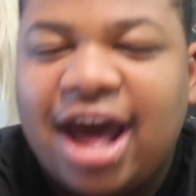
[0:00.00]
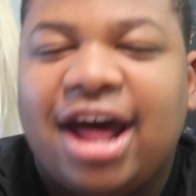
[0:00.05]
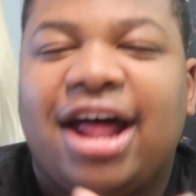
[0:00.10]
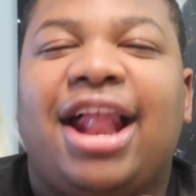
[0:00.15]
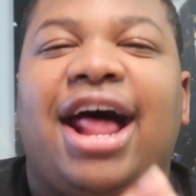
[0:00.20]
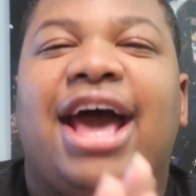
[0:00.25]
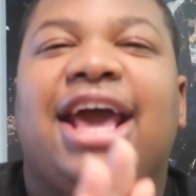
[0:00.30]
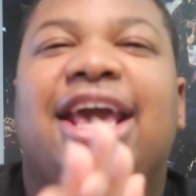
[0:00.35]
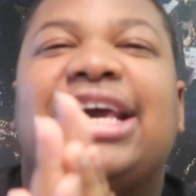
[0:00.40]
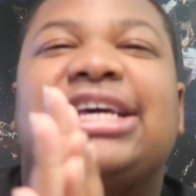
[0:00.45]

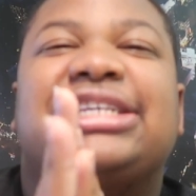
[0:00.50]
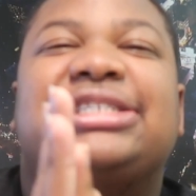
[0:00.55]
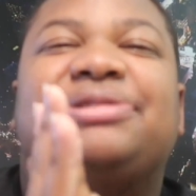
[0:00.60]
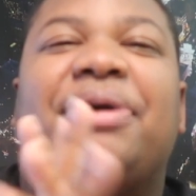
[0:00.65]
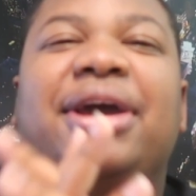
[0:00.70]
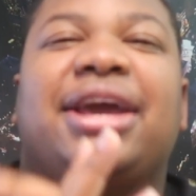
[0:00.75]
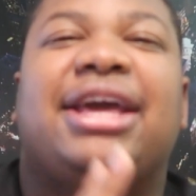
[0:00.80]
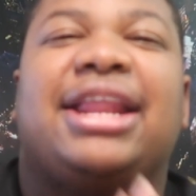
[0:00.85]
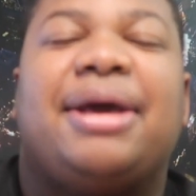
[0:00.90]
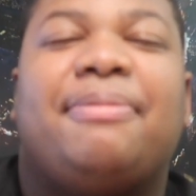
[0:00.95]
Like, it's
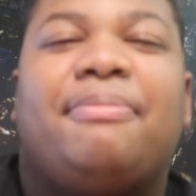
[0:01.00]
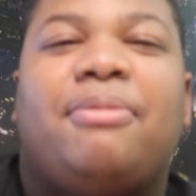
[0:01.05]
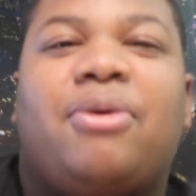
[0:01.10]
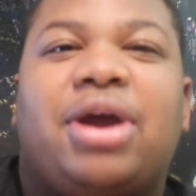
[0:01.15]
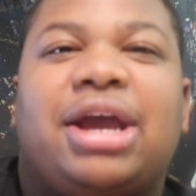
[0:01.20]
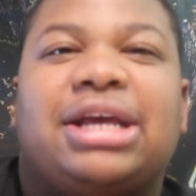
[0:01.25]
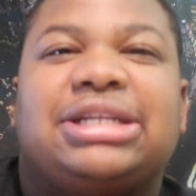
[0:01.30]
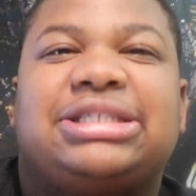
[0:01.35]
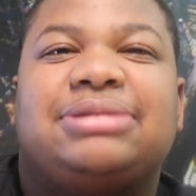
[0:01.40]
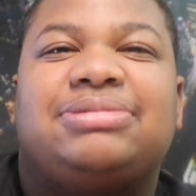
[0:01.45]
making him
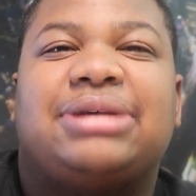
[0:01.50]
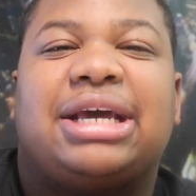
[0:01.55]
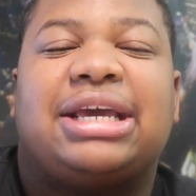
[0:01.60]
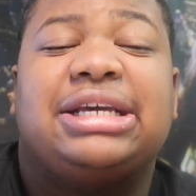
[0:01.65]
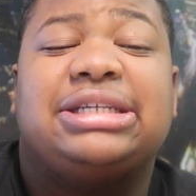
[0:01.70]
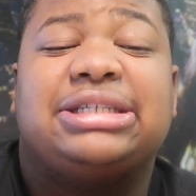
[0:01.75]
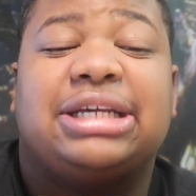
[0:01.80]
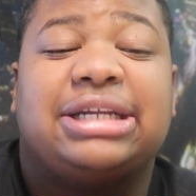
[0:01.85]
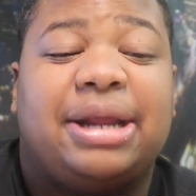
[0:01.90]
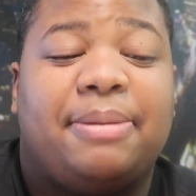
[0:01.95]
more. It seems like
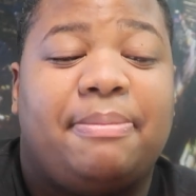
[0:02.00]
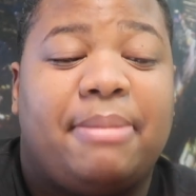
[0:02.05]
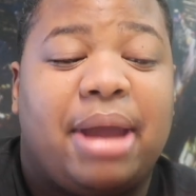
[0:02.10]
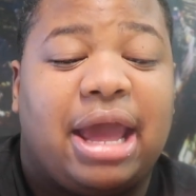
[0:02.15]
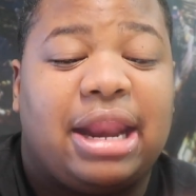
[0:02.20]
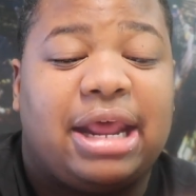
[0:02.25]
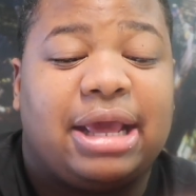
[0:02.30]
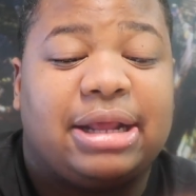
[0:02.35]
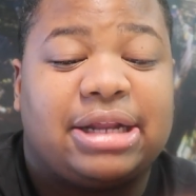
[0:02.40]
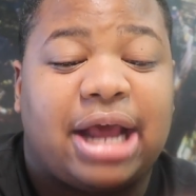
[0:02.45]
he's a
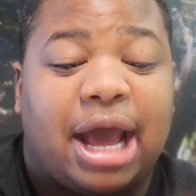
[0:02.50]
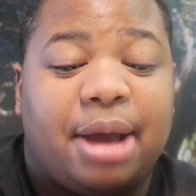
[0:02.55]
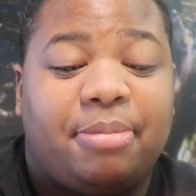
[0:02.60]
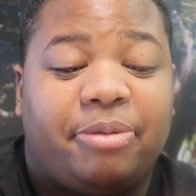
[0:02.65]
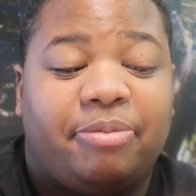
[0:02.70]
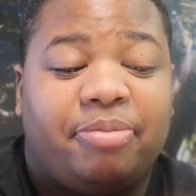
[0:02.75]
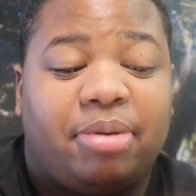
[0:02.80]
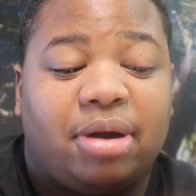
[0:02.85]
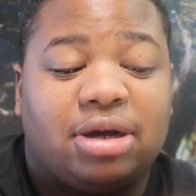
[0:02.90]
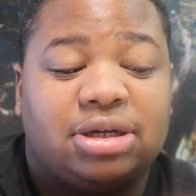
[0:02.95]
demanding type
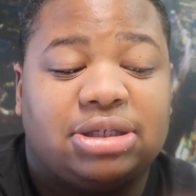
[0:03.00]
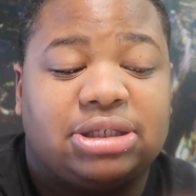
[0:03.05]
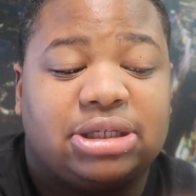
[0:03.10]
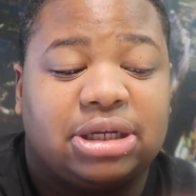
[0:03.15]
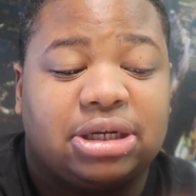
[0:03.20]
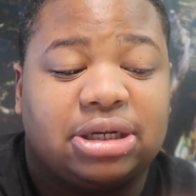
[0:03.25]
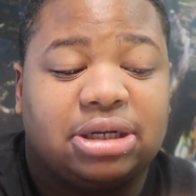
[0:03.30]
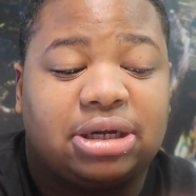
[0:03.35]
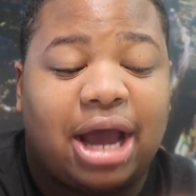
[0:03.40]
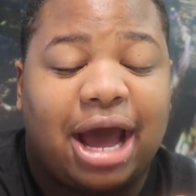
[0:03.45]
of
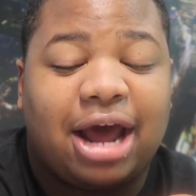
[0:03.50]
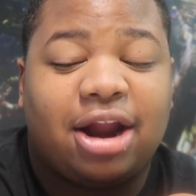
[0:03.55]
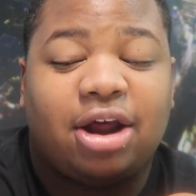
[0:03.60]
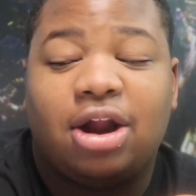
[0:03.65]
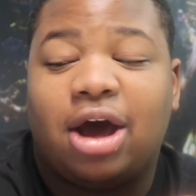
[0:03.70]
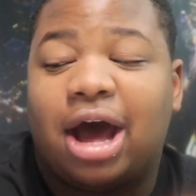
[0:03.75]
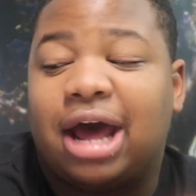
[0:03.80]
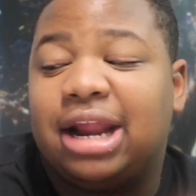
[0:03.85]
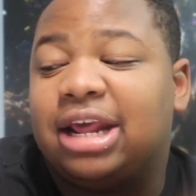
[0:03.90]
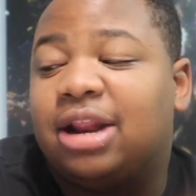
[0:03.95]
person. I don't
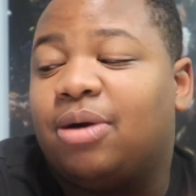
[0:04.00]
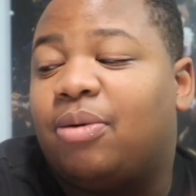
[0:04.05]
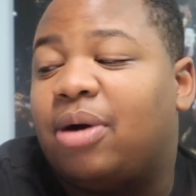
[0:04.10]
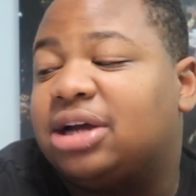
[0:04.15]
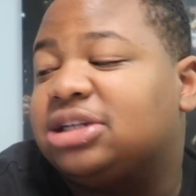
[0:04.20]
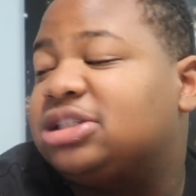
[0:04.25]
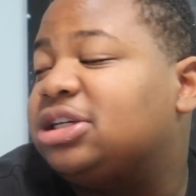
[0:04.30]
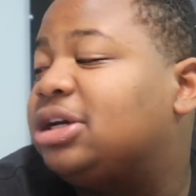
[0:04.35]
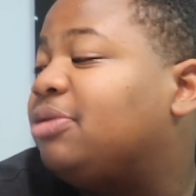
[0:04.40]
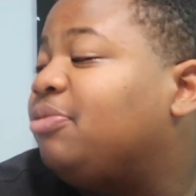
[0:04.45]
know. I need to
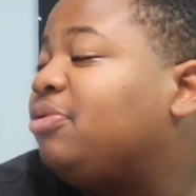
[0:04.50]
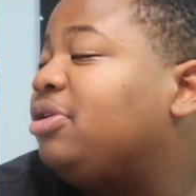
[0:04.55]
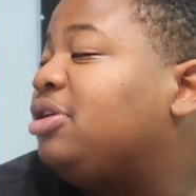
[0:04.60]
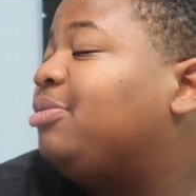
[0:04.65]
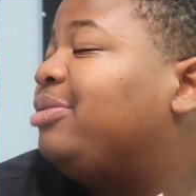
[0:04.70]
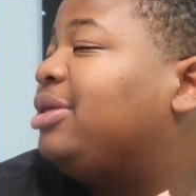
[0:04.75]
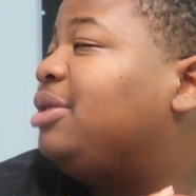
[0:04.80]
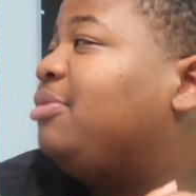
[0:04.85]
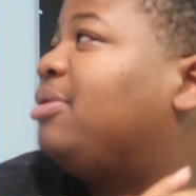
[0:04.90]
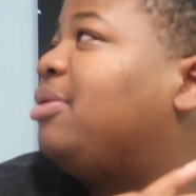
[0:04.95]
watch it.
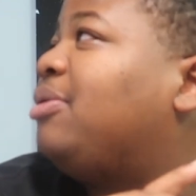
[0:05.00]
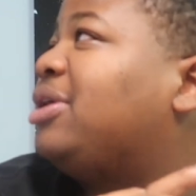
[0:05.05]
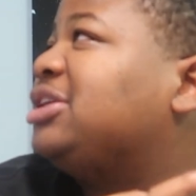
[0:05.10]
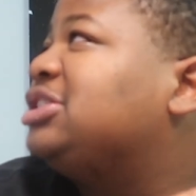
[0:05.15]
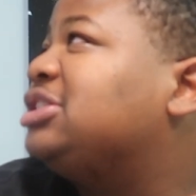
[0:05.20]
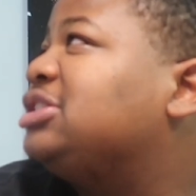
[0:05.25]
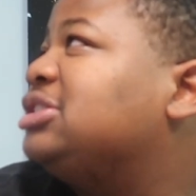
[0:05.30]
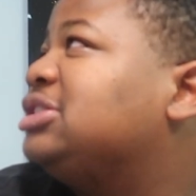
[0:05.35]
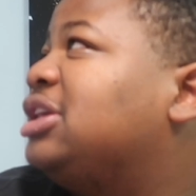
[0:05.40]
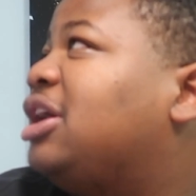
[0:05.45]
You want to
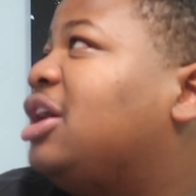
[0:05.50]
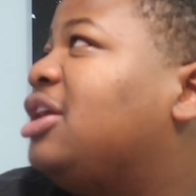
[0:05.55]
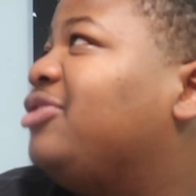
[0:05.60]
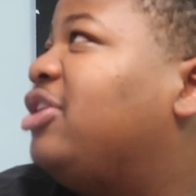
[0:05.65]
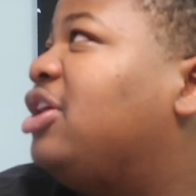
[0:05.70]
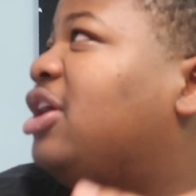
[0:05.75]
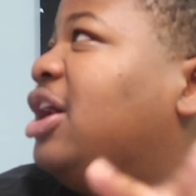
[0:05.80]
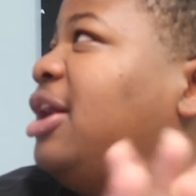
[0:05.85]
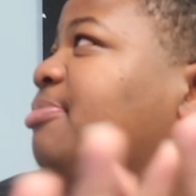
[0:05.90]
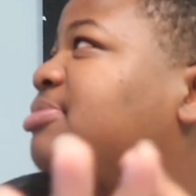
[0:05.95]
watch
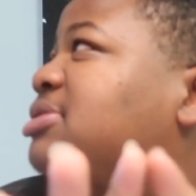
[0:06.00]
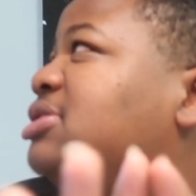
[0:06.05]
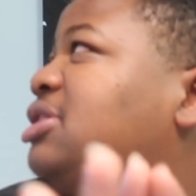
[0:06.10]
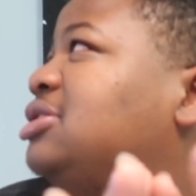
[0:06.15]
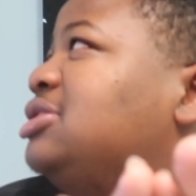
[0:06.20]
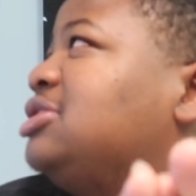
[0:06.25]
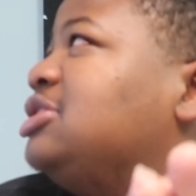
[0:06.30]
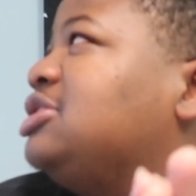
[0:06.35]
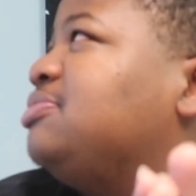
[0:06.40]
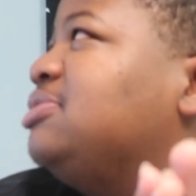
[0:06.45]
their
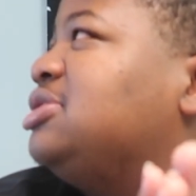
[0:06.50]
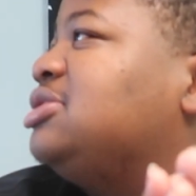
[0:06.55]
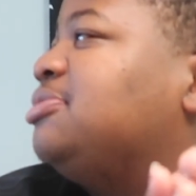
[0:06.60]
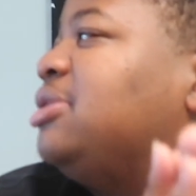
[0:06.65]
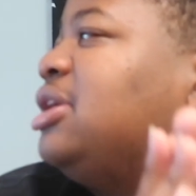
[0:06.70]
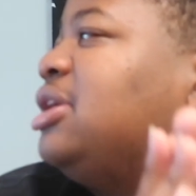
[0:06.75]
episode this week?